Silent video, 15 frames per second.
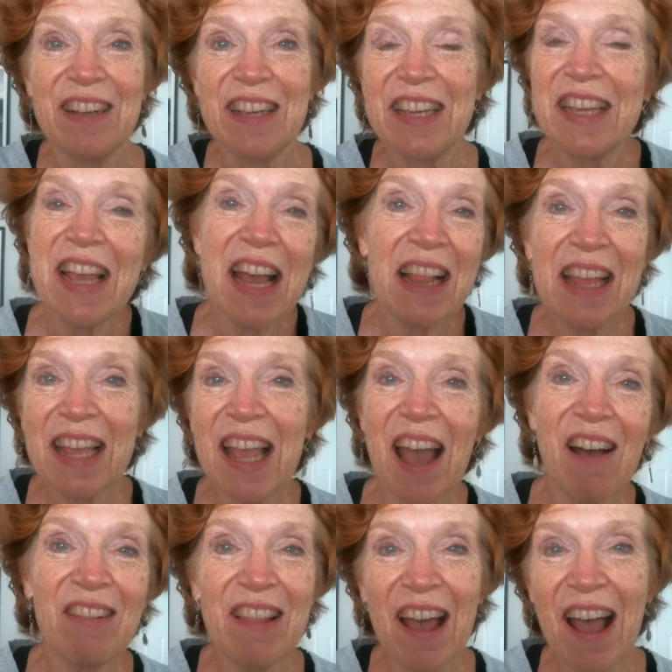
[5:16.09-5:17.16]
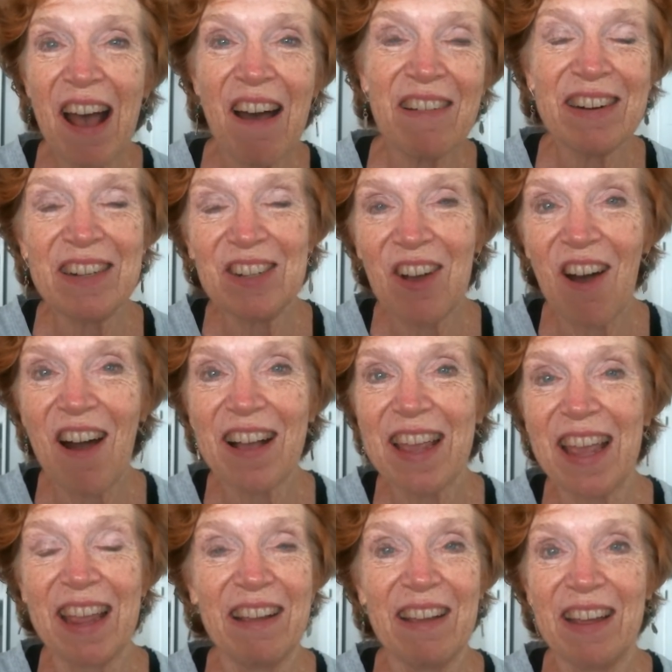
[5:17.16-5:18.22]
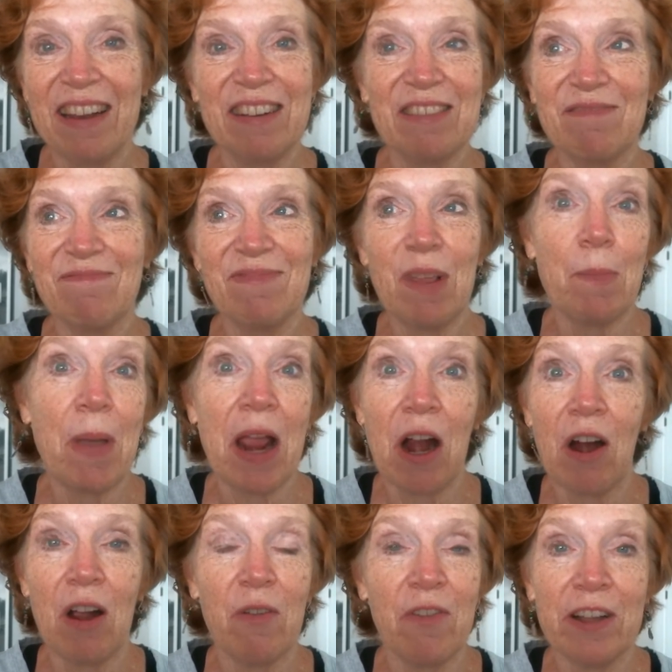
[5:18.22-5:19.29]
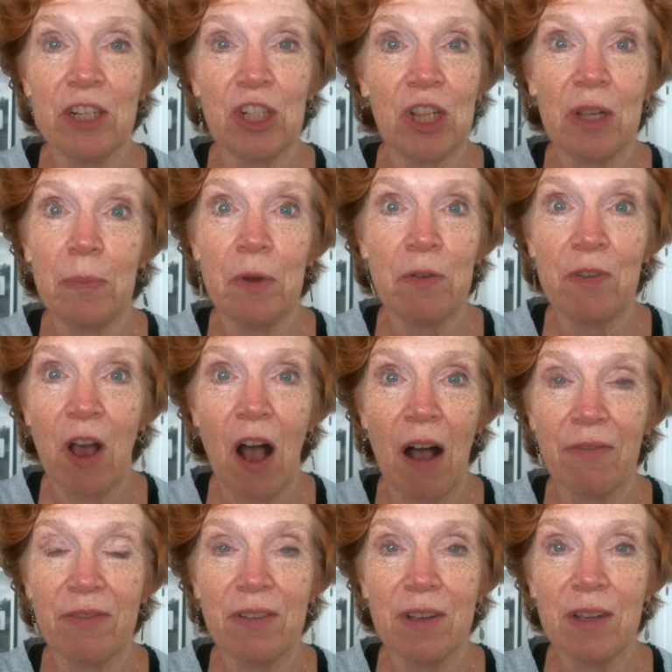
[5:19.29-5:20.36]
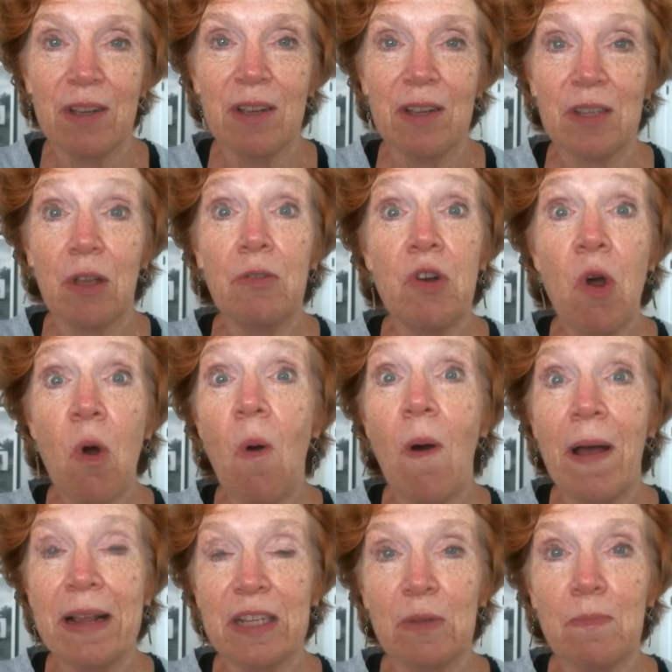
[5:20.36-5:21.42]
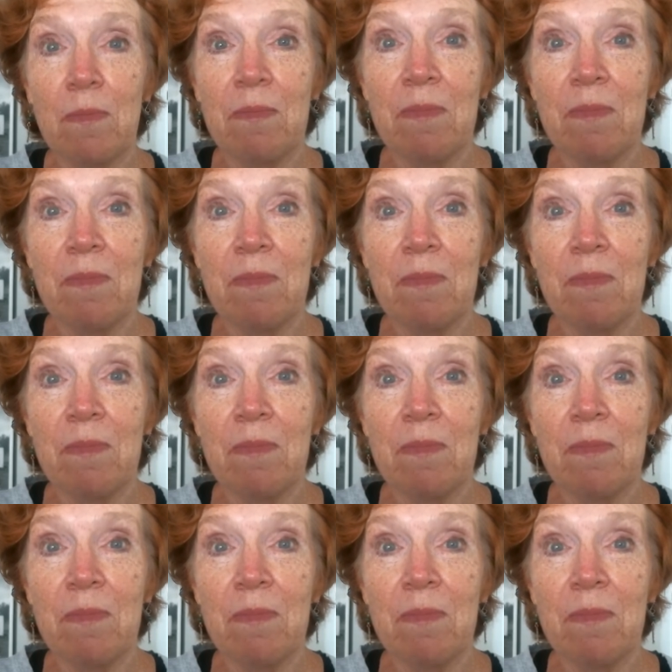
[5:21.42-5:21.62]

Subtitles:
yelling out loud and talking, and the bear eventually moved off. So noise,